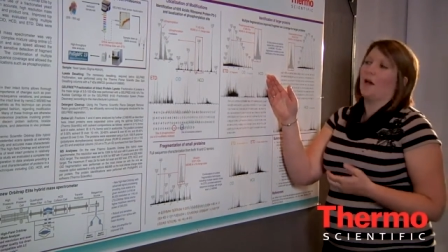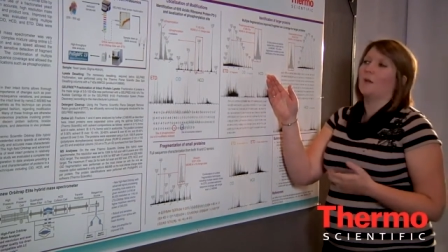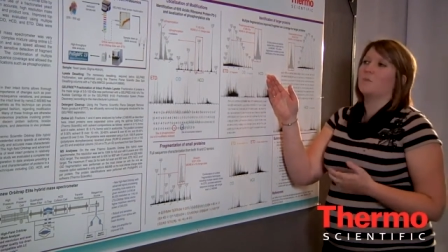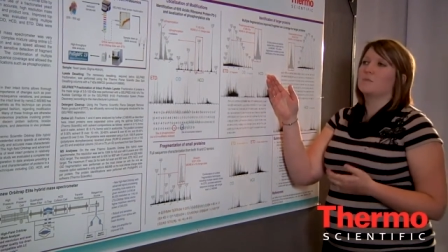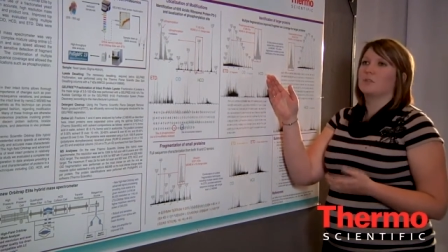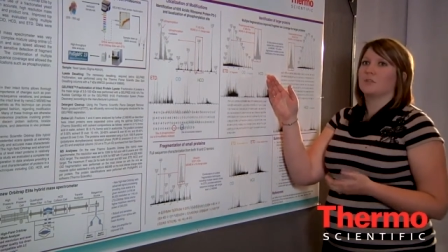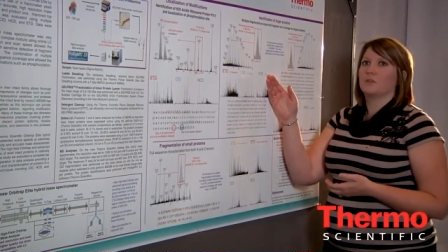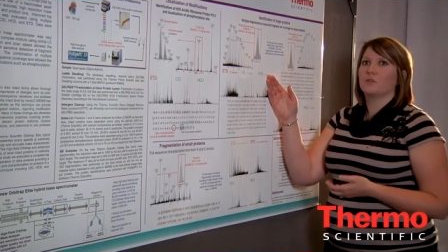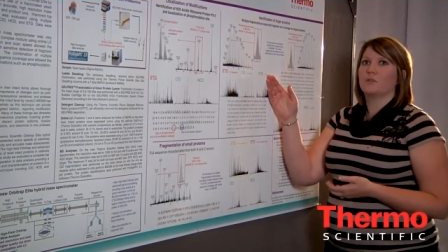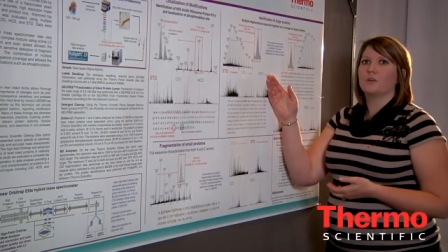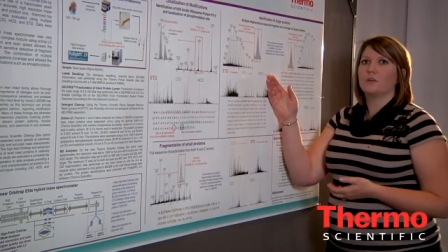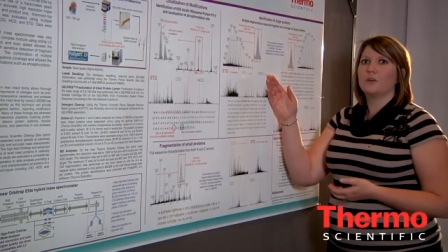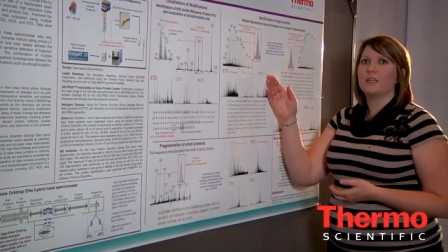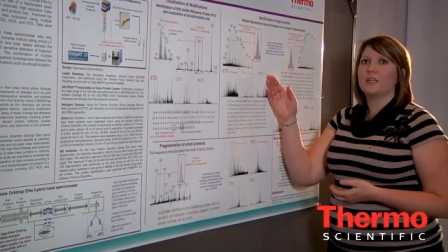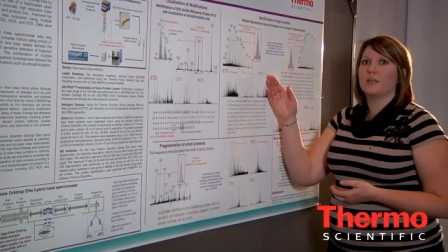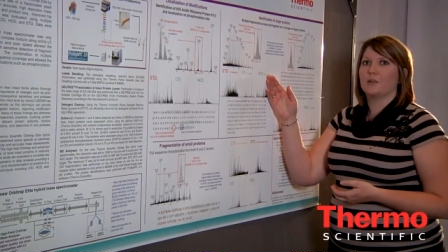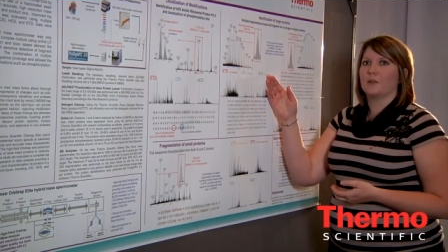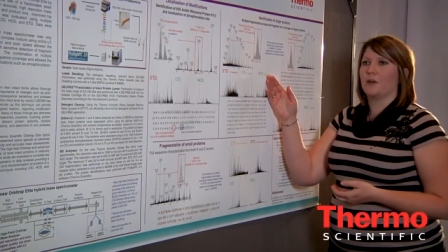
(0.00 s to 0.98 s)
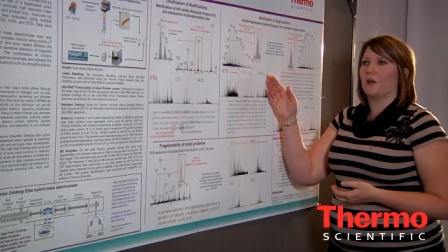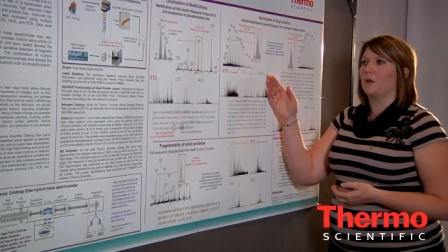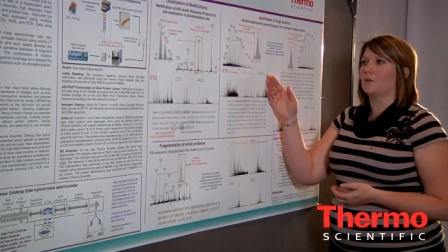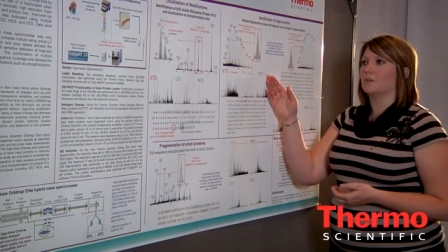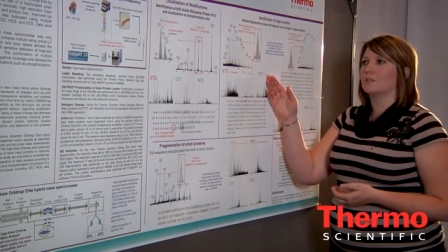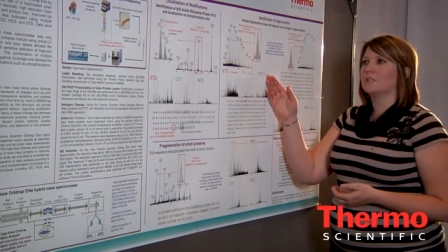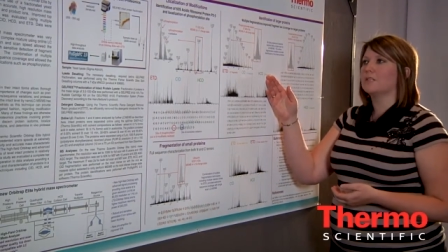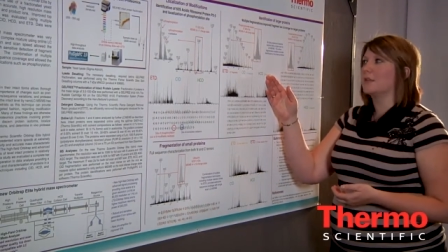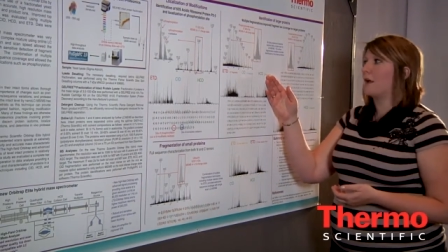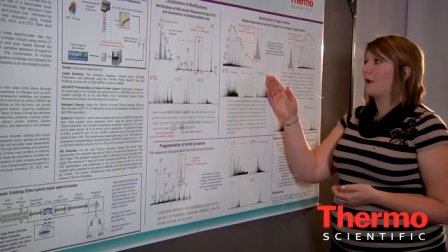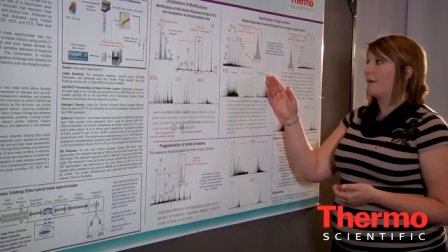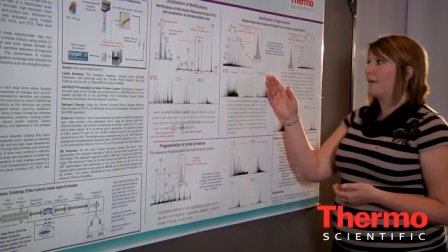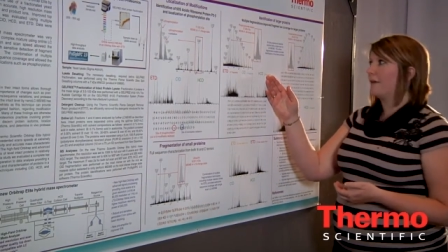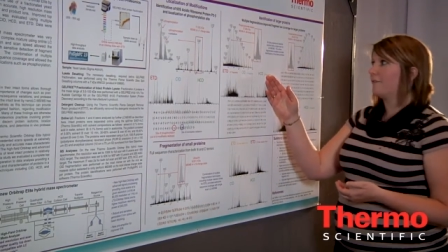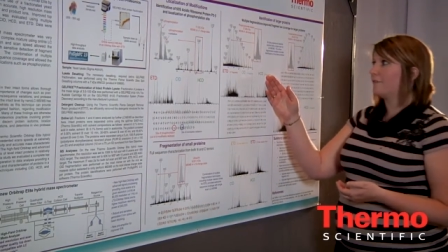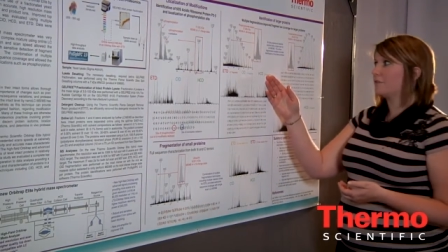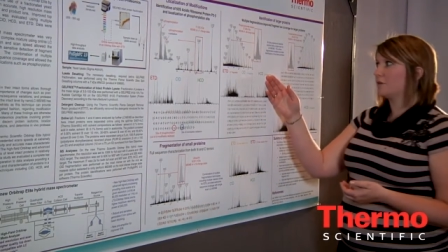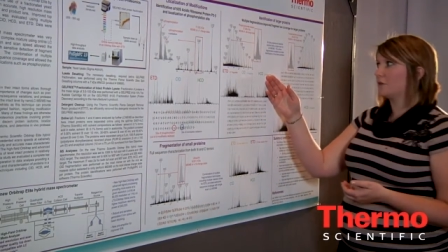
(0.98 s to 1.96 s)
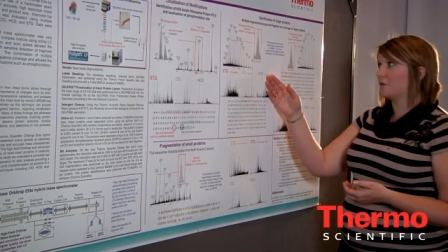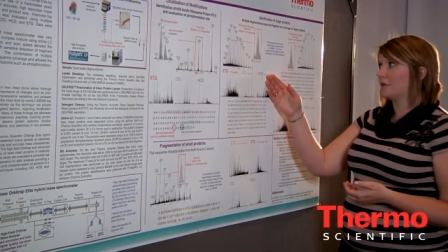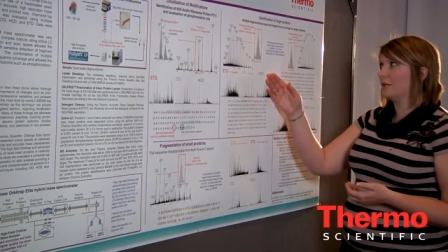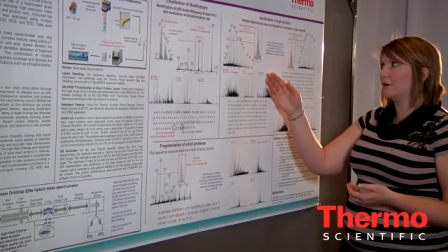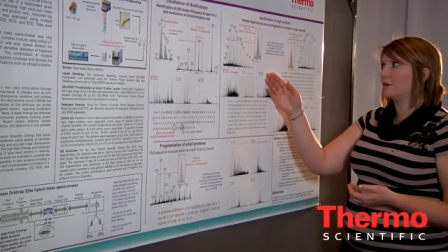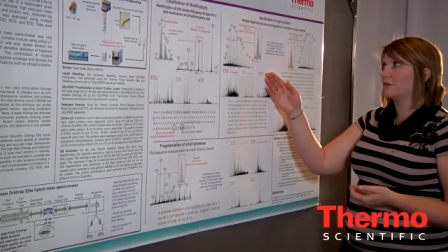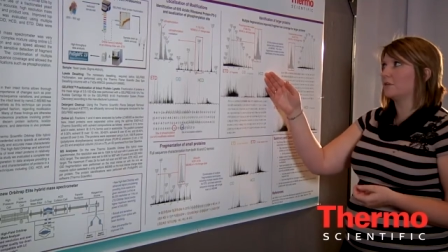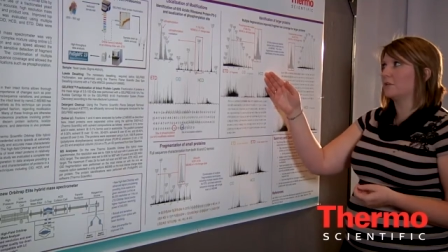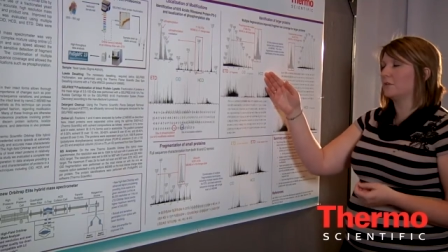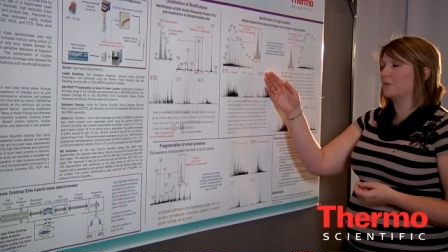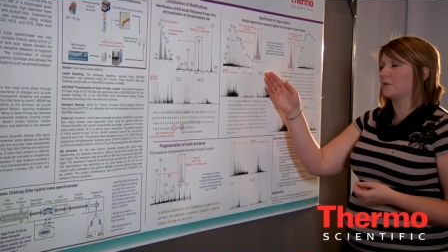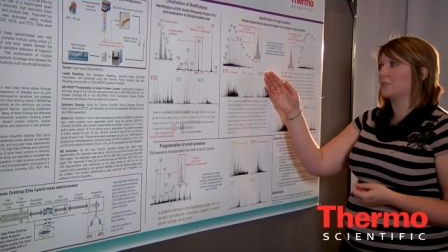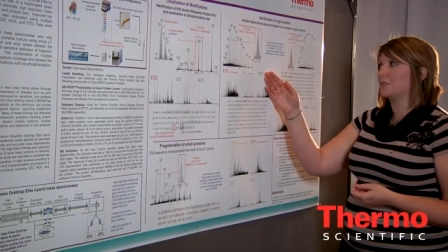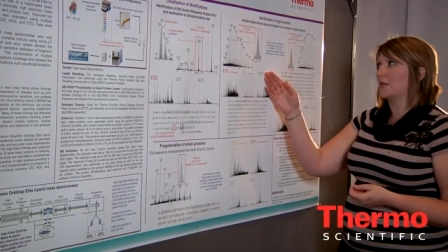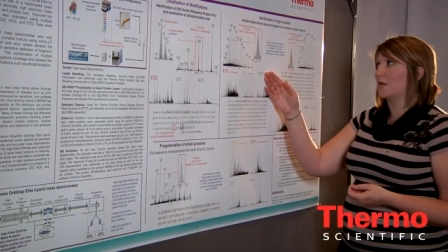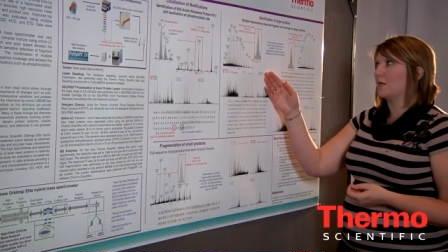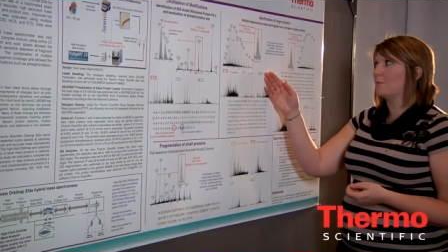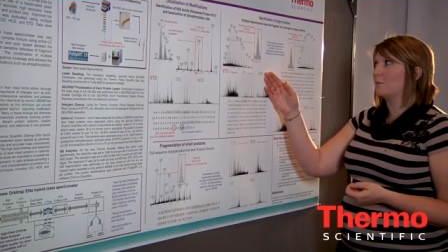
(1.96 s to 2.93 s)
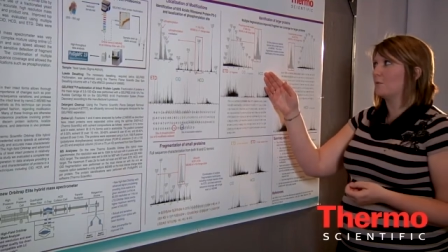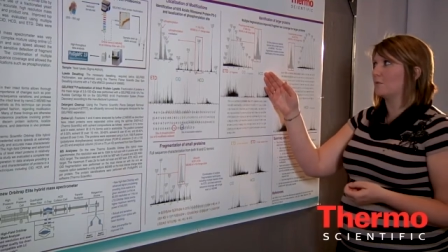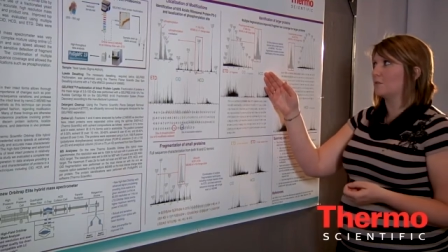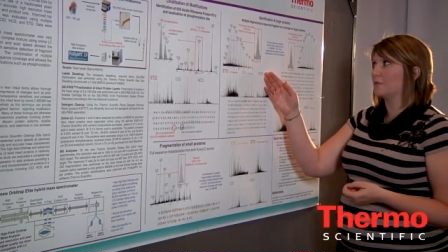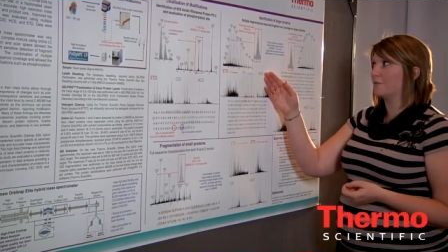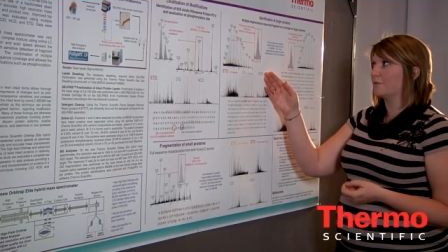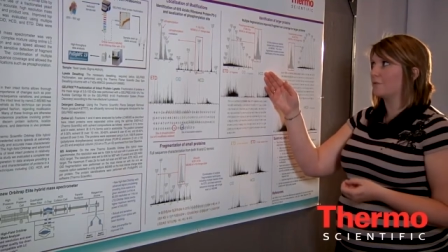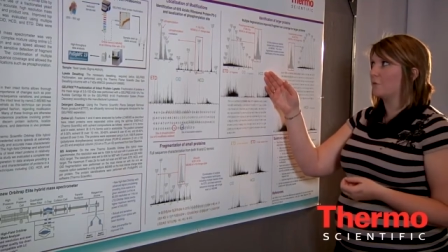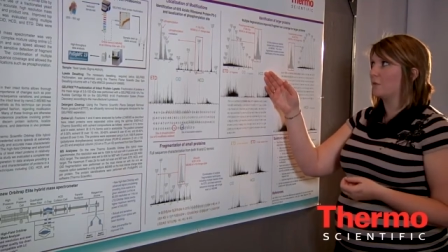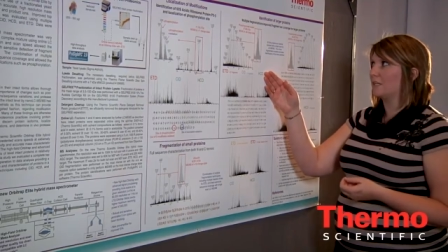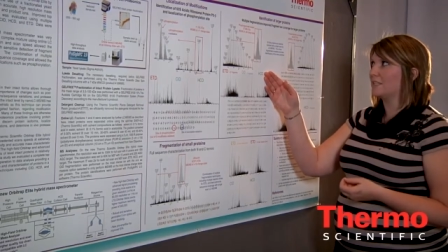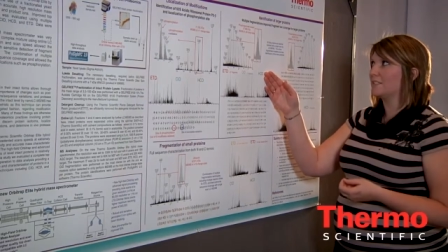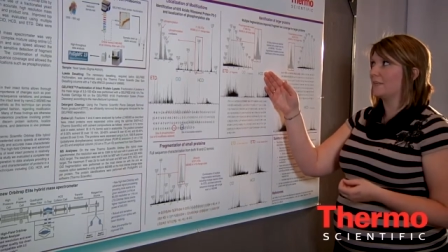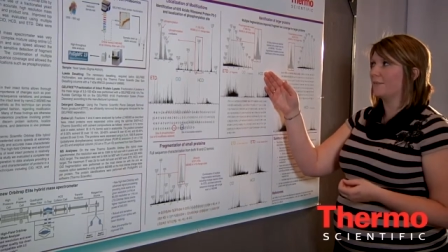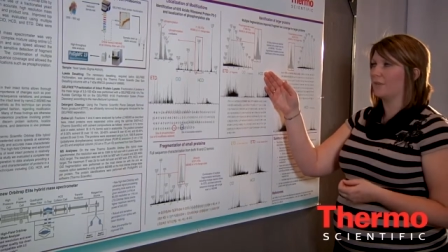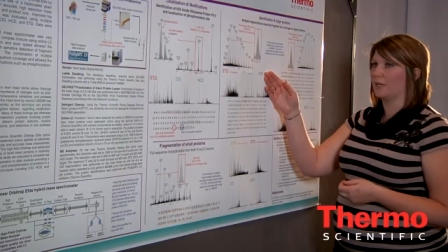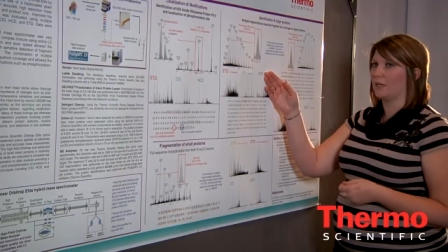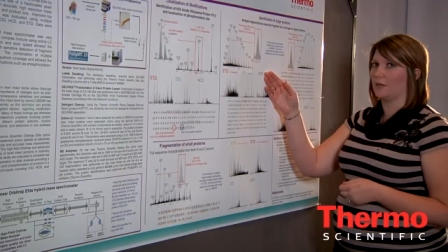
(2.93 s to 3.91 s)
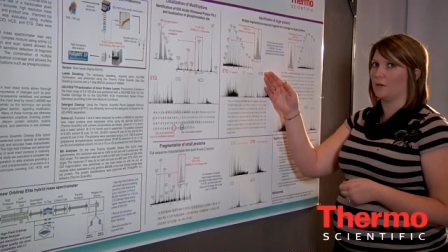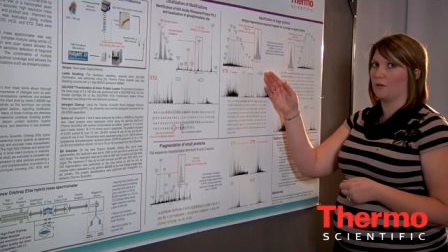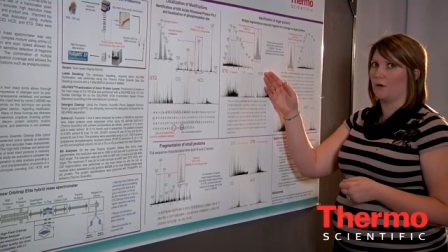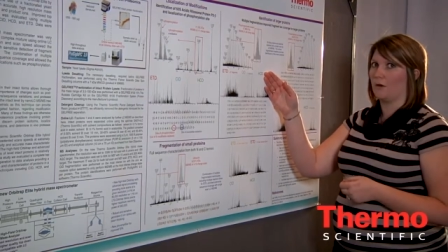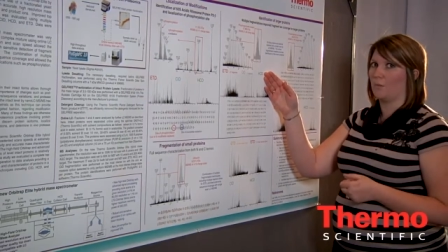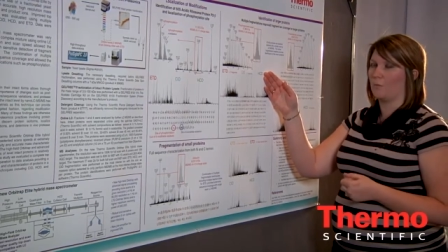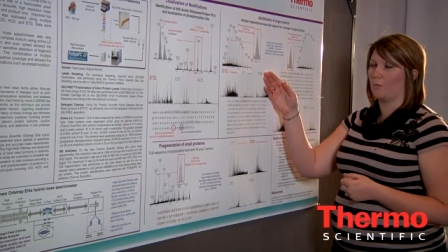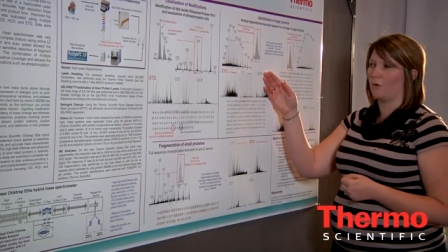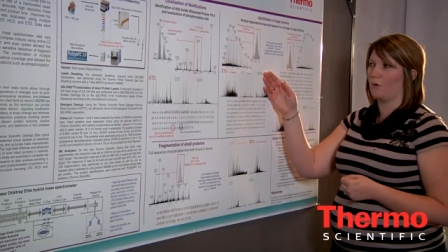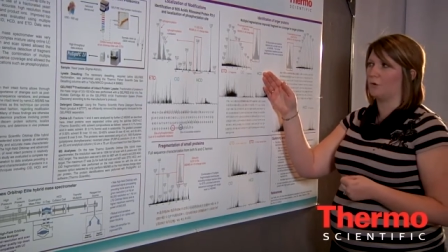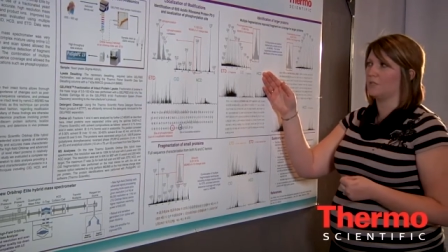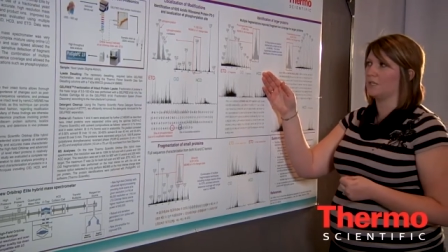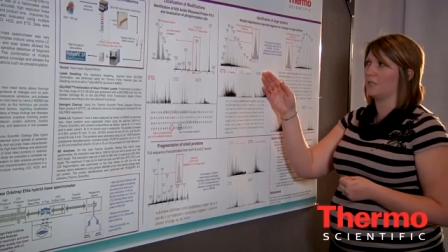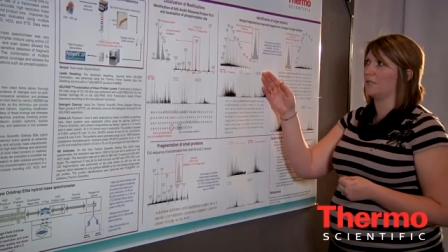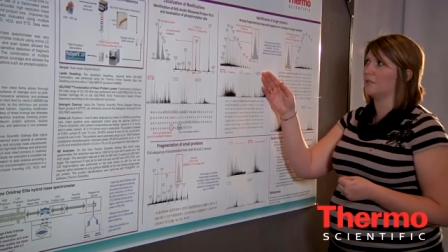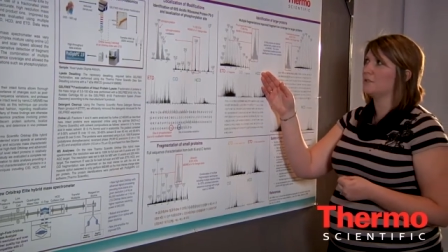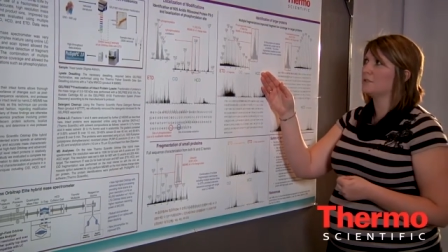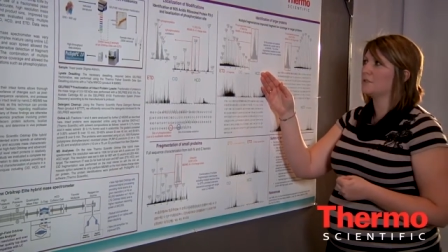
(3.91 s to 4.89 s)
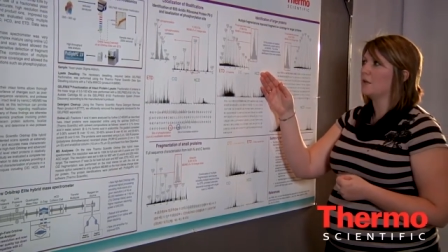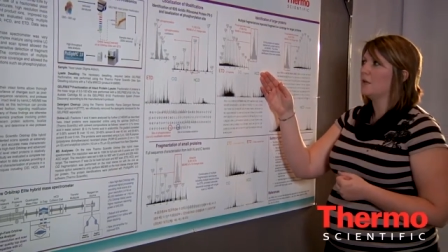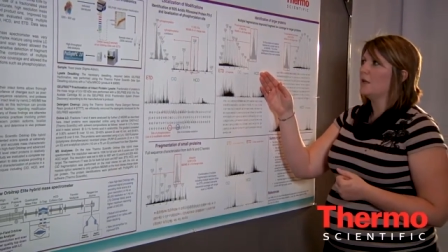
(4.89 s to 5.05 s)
up to thirty kilodaltons, and I have shown here two examples of twenty-seven kilodalton proteins,